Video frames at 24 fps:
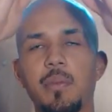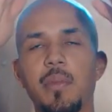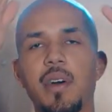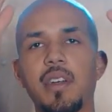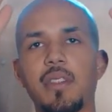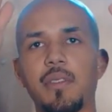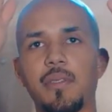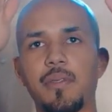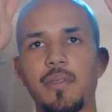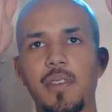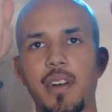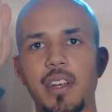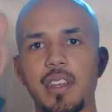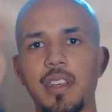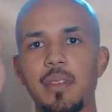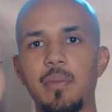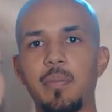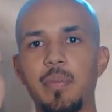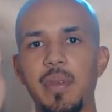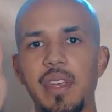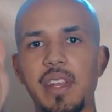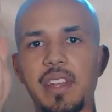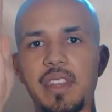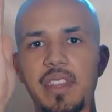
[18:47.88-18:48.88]

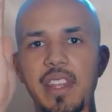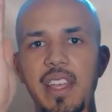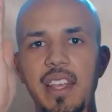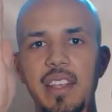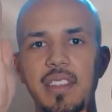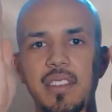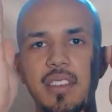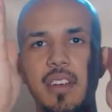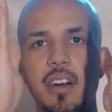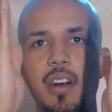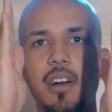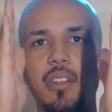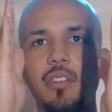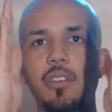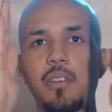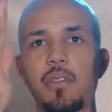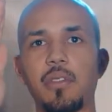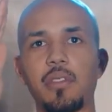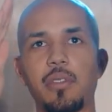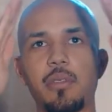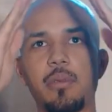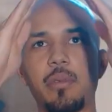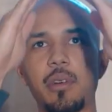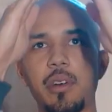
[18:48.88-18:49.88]
motherfucking big dicks all
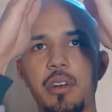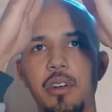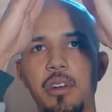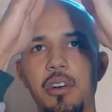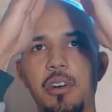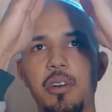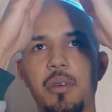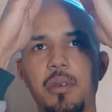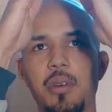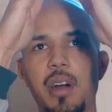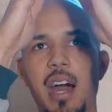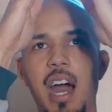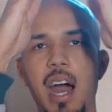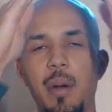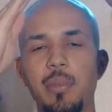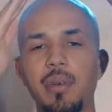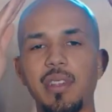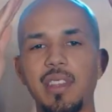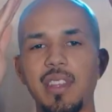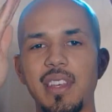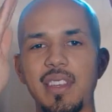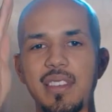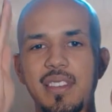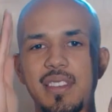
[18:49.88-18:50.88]
over the world,
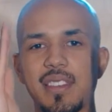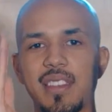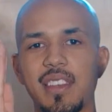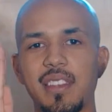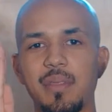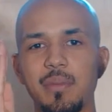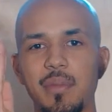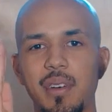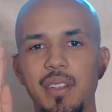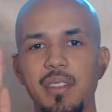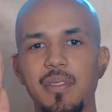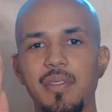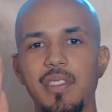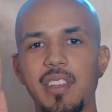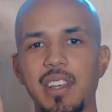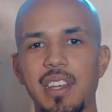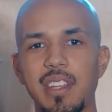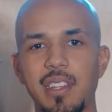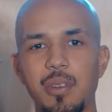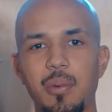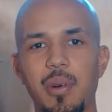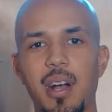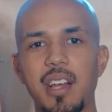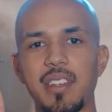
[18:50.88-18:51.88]
obelisk and look
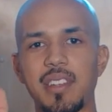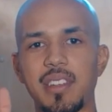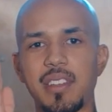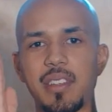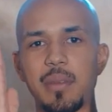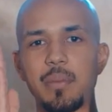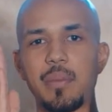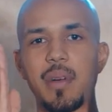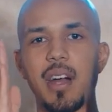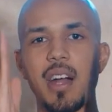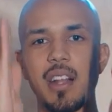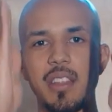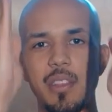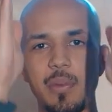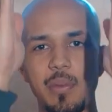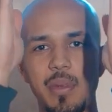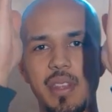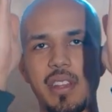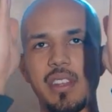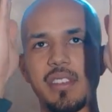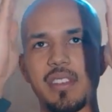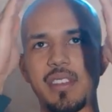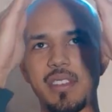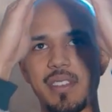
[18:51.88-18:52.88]
at the Washington
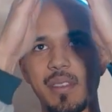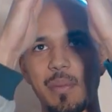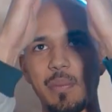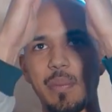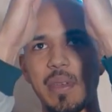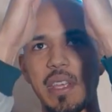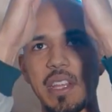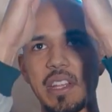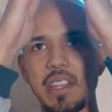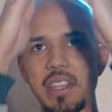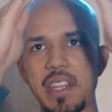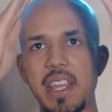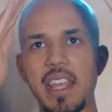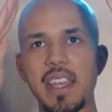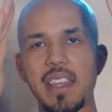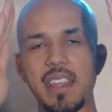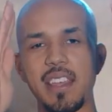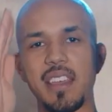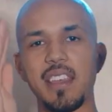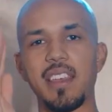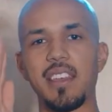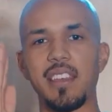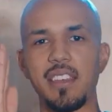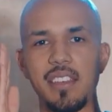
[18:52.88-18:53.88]
Monument, it's just a big dick,
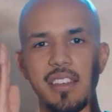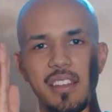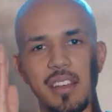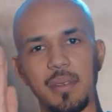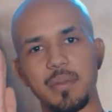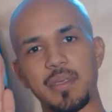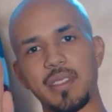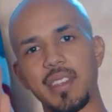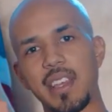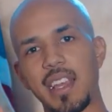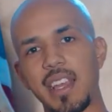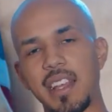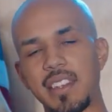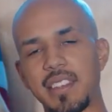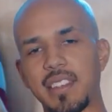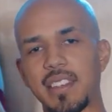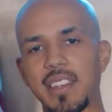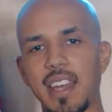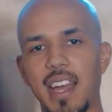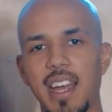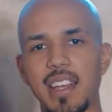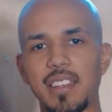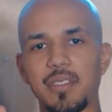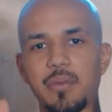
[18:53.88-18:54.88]
you know what I'm saying,
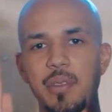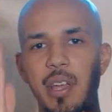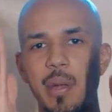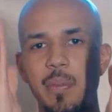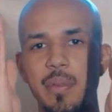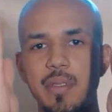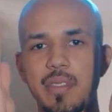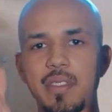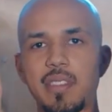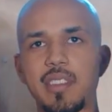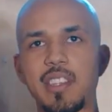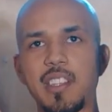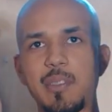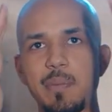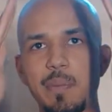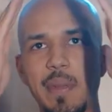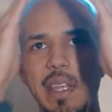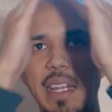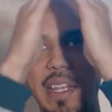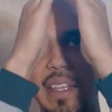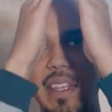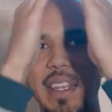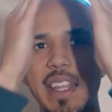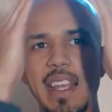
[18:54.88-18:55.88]
skyscrapers are just
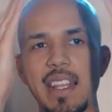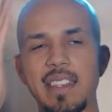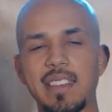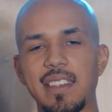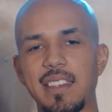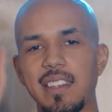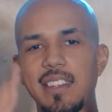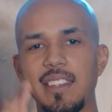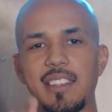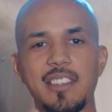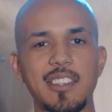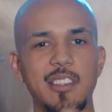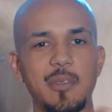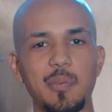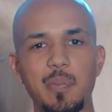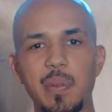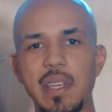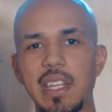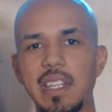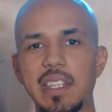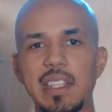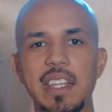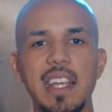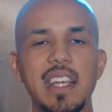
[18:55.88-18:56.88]
big dicks, and it's just
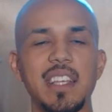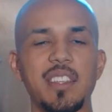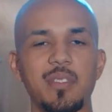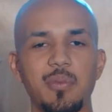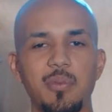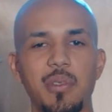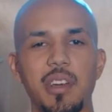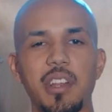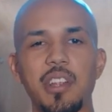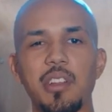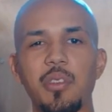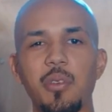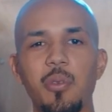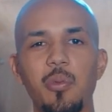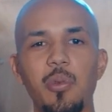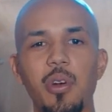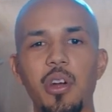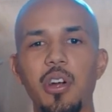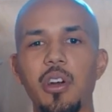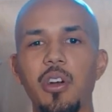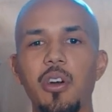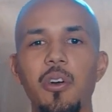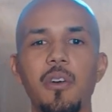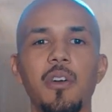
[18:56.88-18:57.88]
big dicks running the
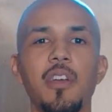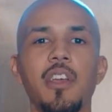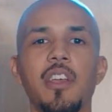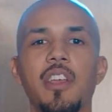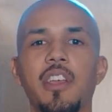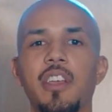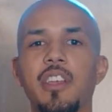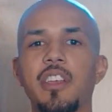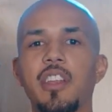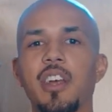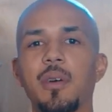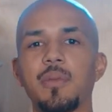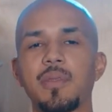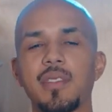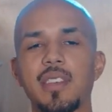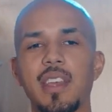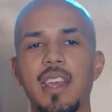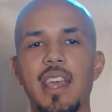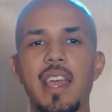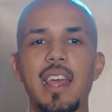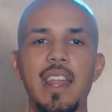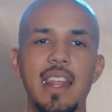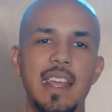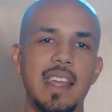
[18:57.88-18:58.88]
world, you know what I'm
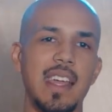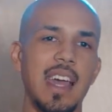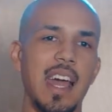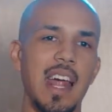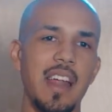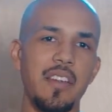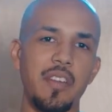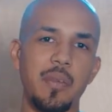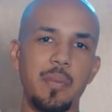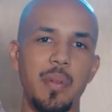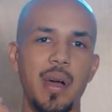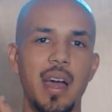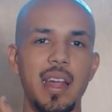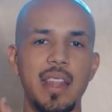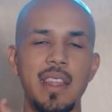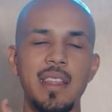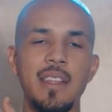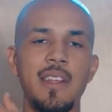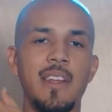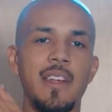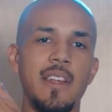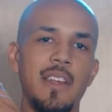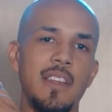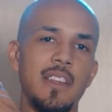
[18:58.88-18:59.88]
saying, and got everybody,
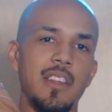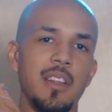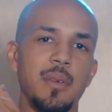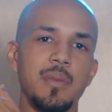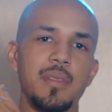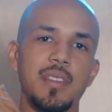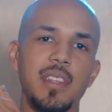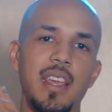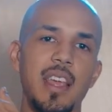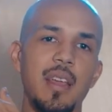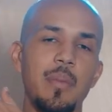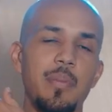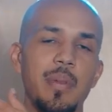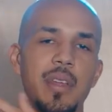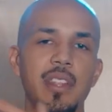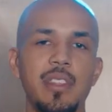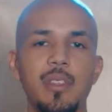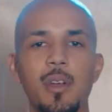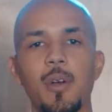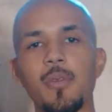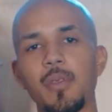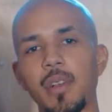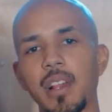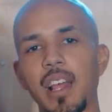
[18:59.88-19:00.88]
you know what I'm saying,
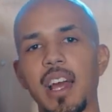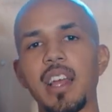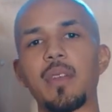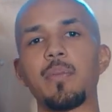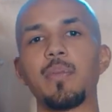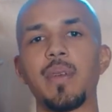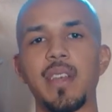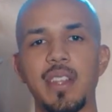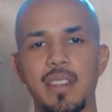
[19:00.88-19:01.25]
bent over like